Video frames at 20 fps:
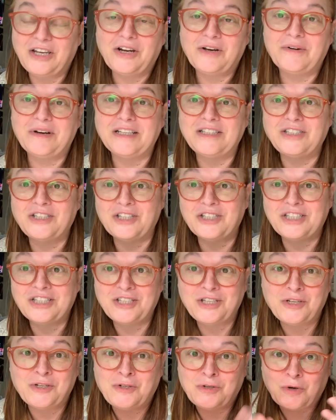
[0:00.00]
It's just
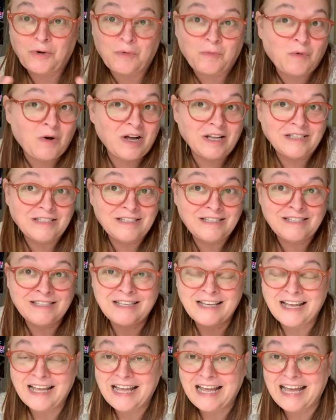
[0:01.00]
you do it once,
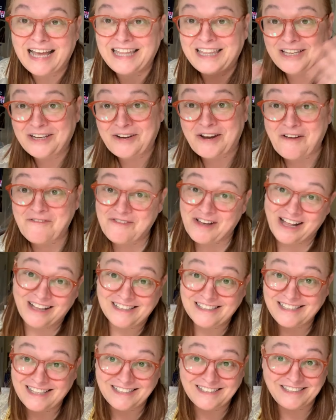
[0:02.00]
and then you have
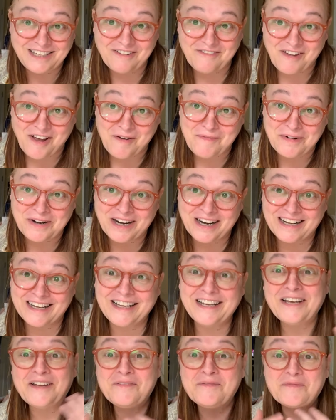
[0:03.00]
Valentine's Day
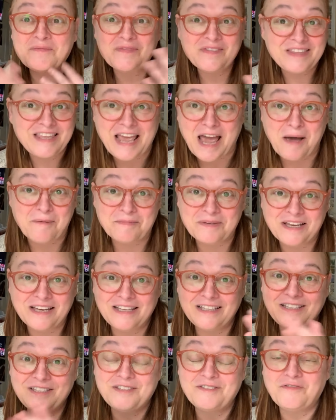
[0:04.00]
fabric
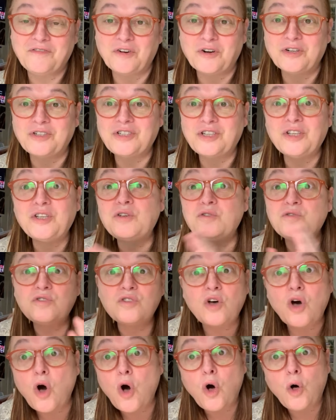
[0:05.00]
napkins to use
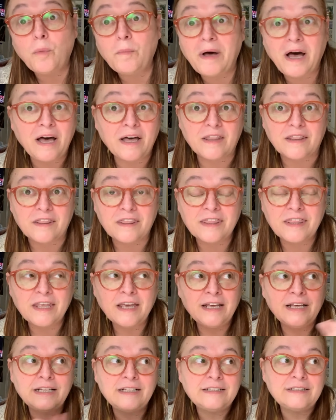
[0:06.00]
the whole month.
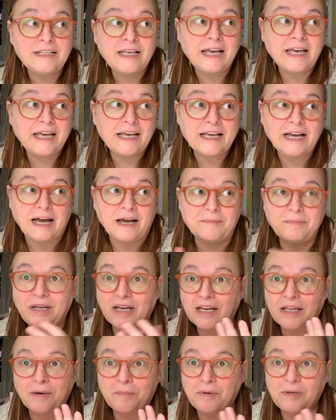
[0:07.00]
Like, I'm not
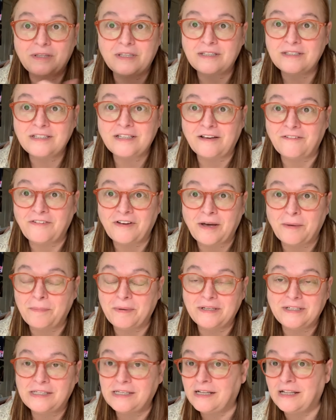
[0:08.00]
going to put this stuff up
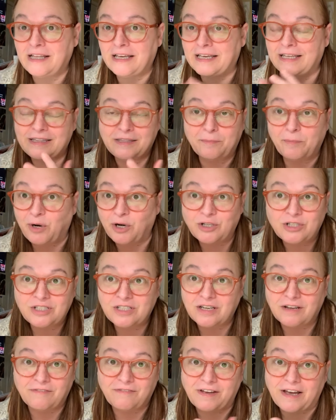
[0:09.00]
until I get the March
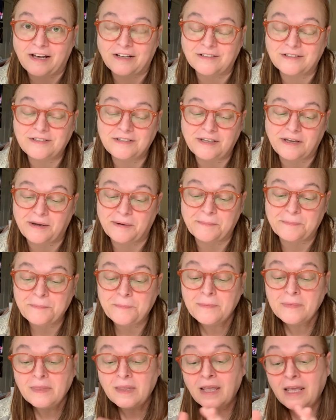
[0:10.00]
stuff out. So,
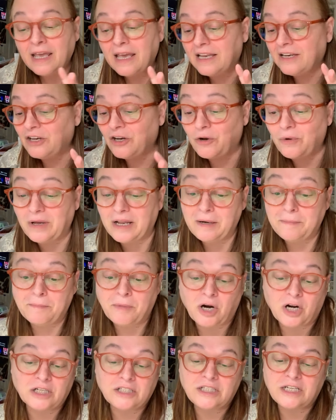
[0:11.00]
and in
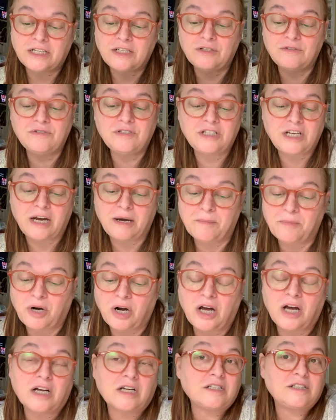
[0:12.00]
March I do
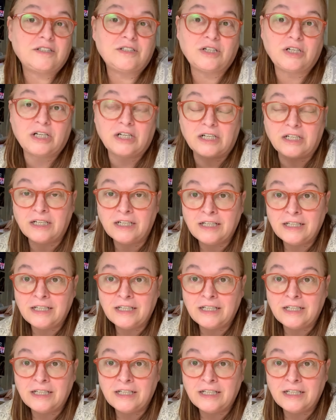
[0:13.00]
shamrocks or,